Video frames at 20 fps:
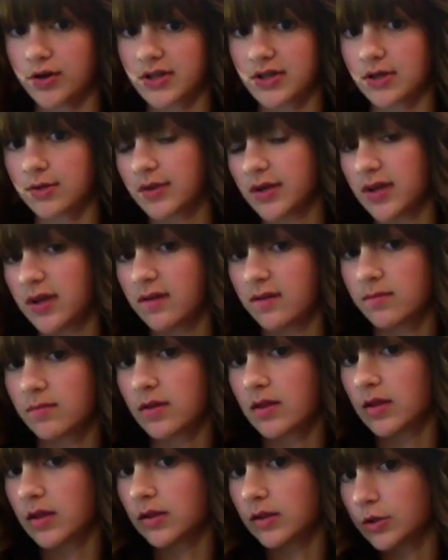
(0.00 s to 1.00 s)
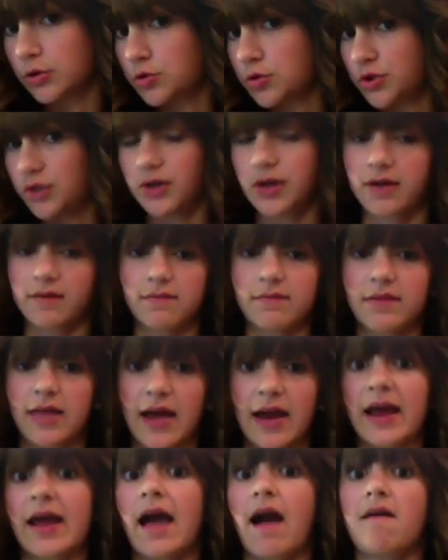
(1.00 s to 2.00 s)
so it gives me the illusion of
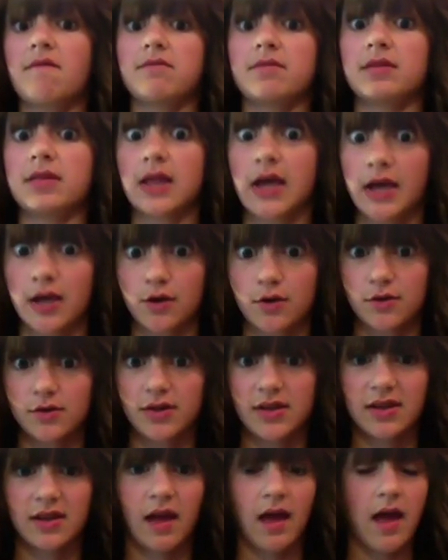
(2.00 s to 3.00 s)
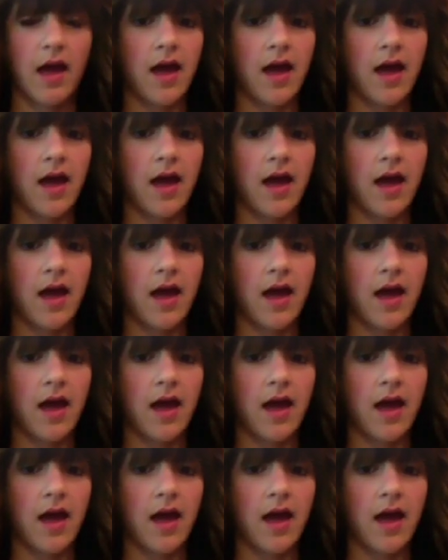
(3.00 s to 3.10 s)
that I have layers.